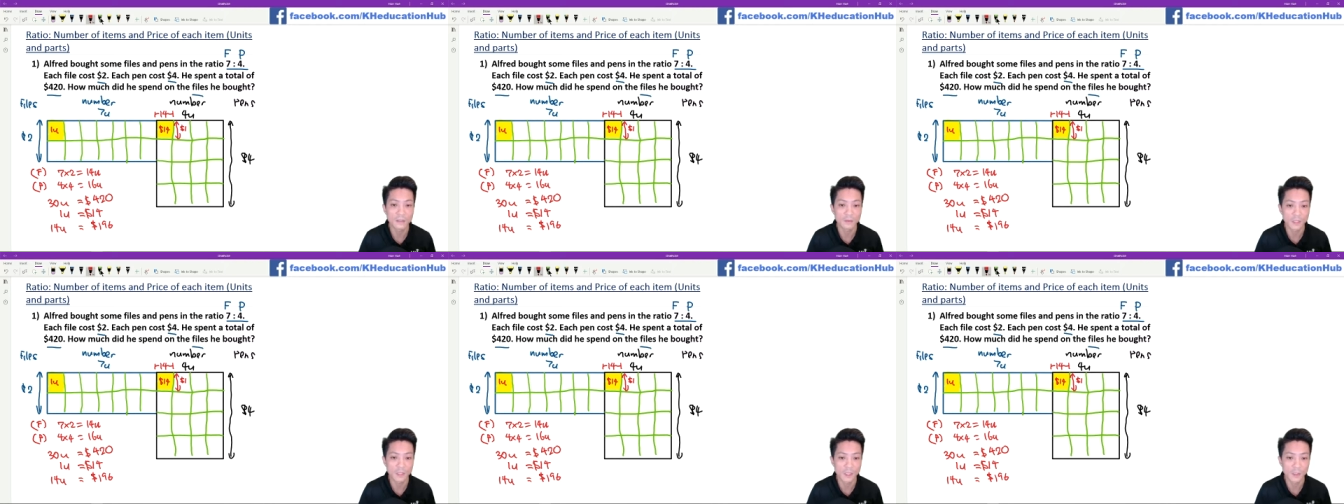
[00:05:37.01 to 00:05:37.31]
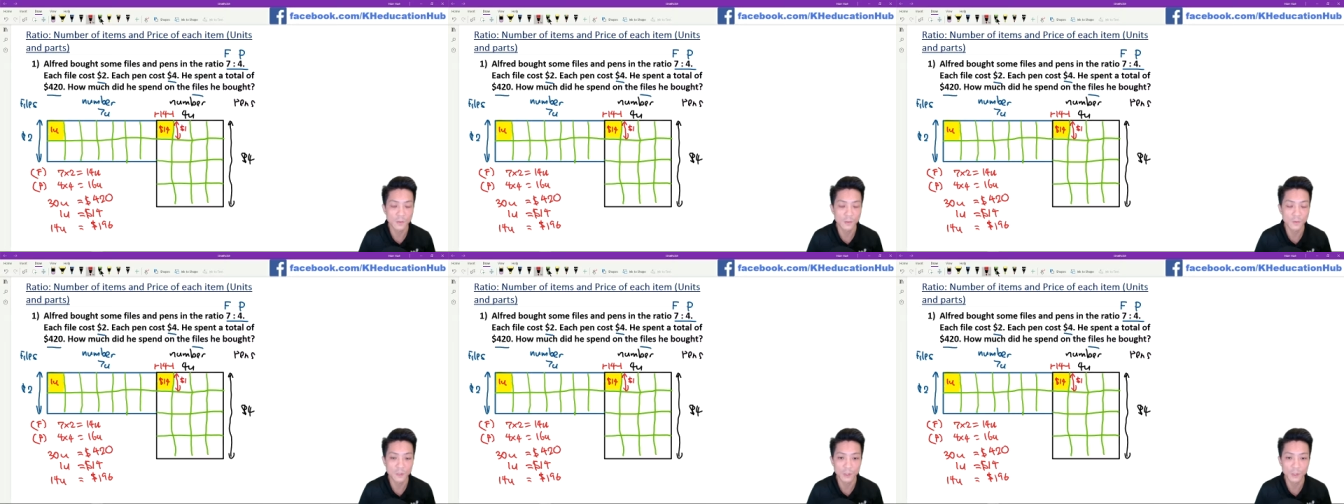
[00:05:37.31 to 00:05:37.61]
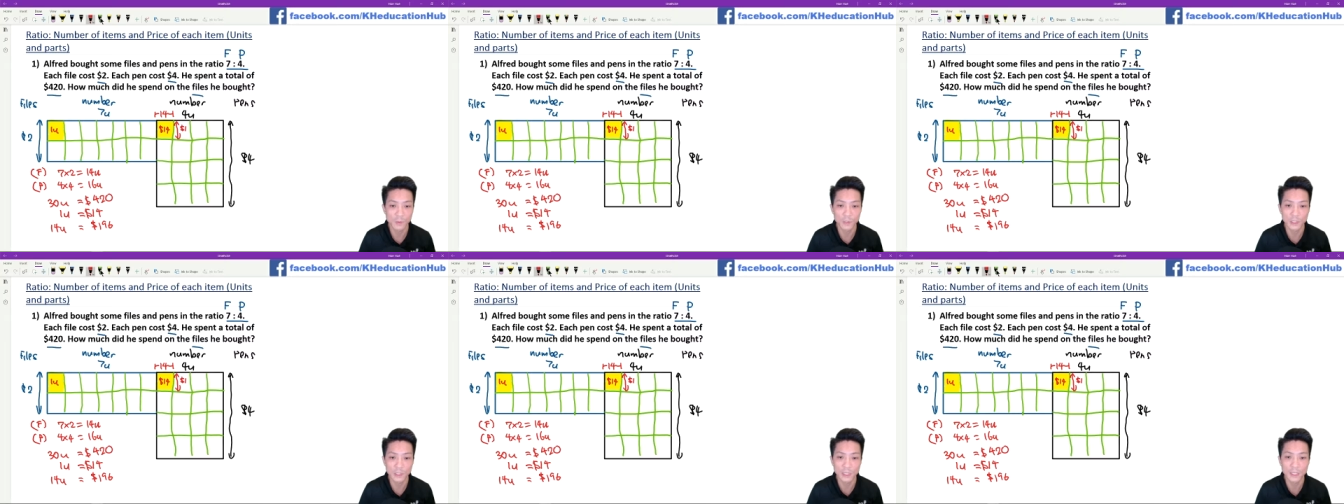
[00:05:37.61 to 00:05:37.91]
okay, which
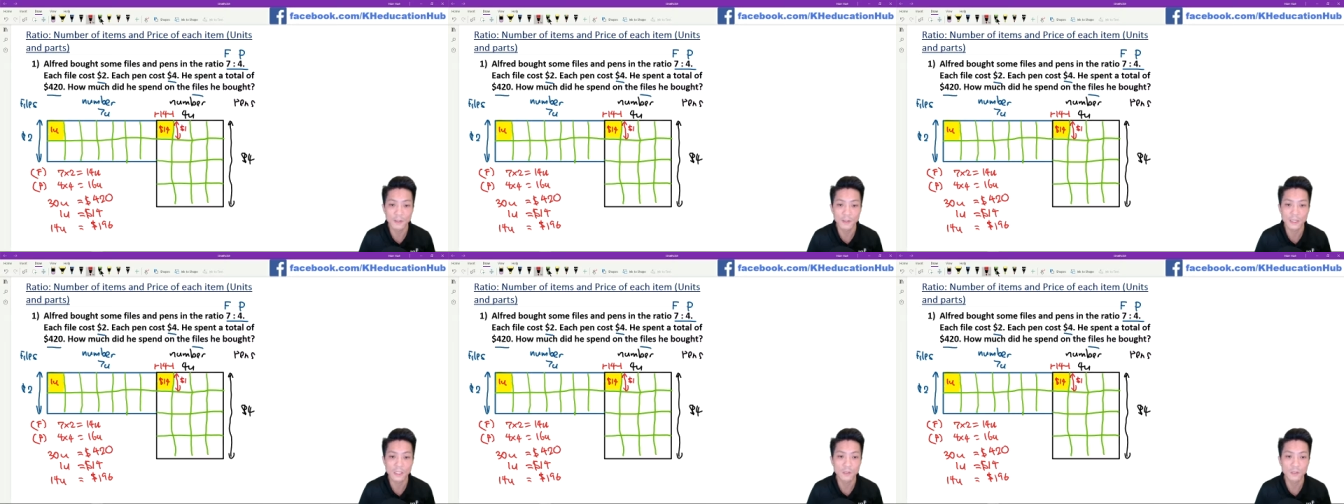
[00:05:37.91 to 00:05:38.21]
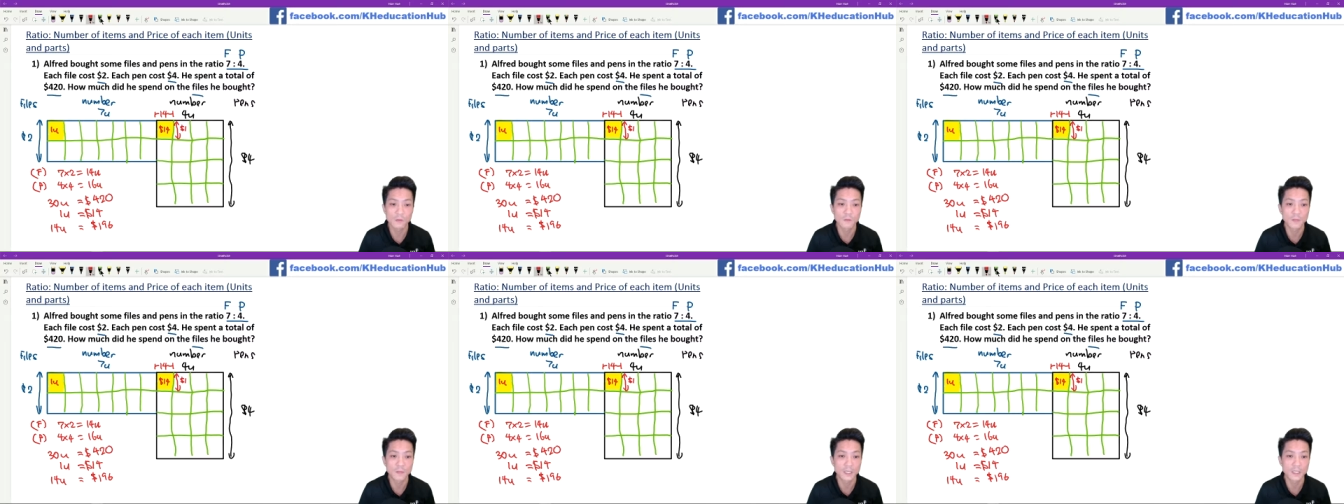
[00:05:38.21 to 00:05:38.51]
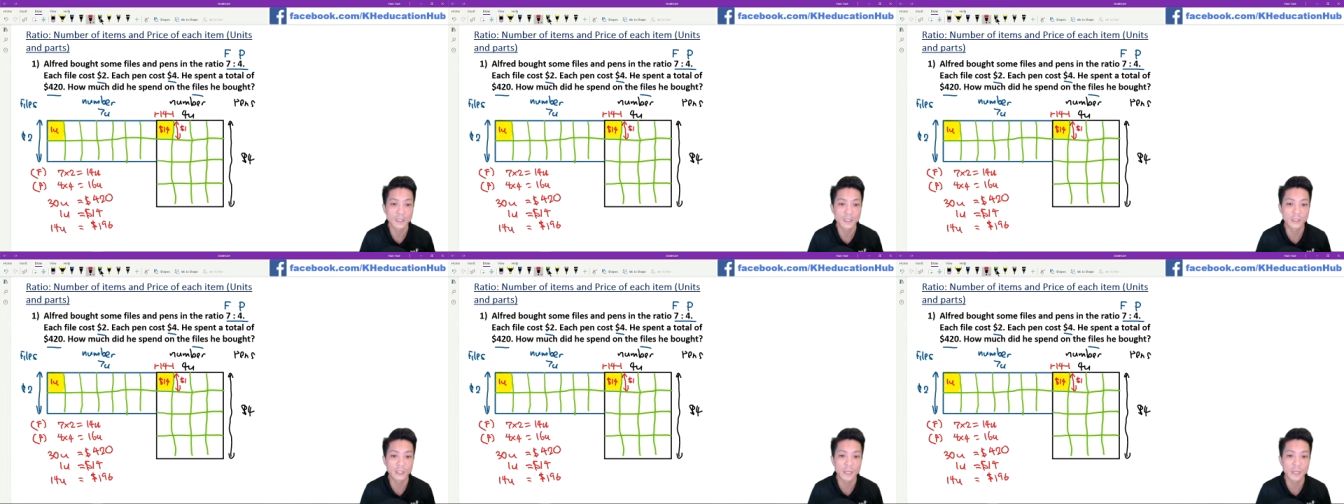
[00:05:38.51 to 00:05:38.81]
will allow us to find
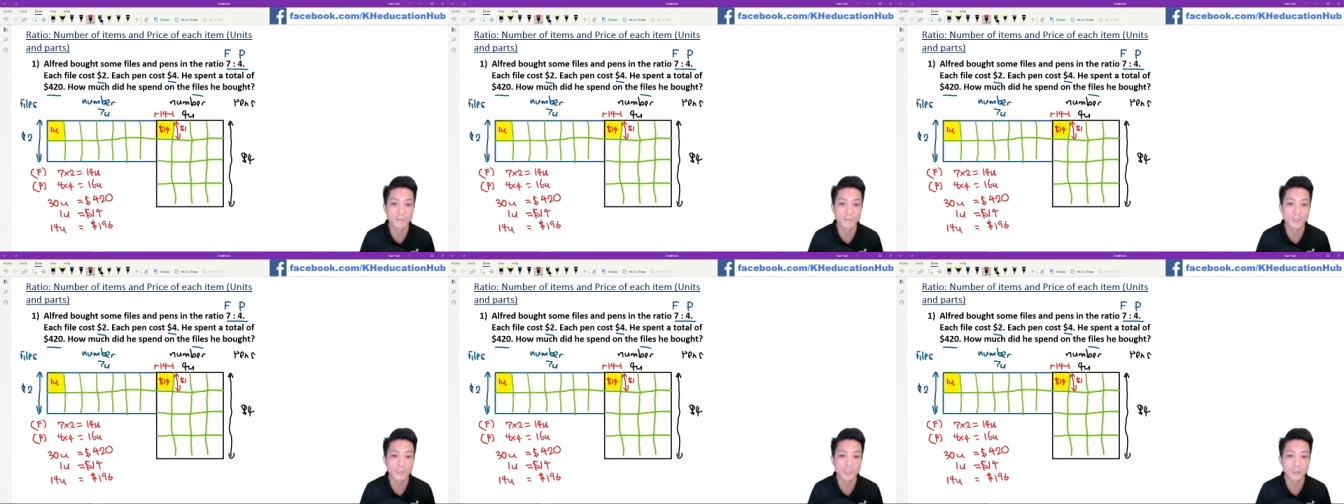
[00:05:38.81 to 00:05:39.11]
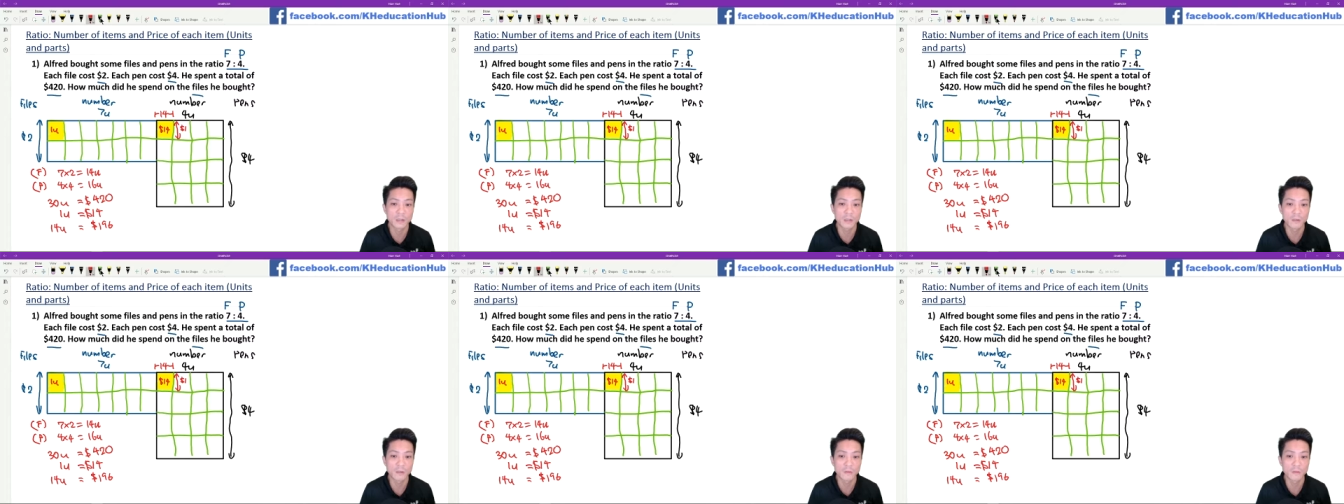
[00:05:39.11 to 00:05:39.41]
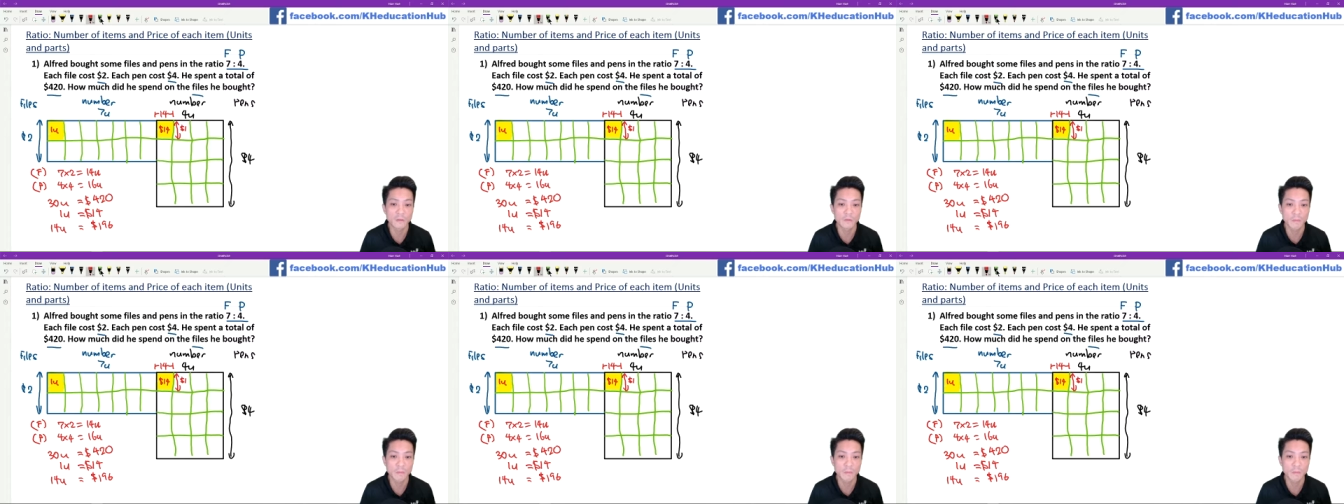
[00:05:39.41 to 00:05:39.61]
the number of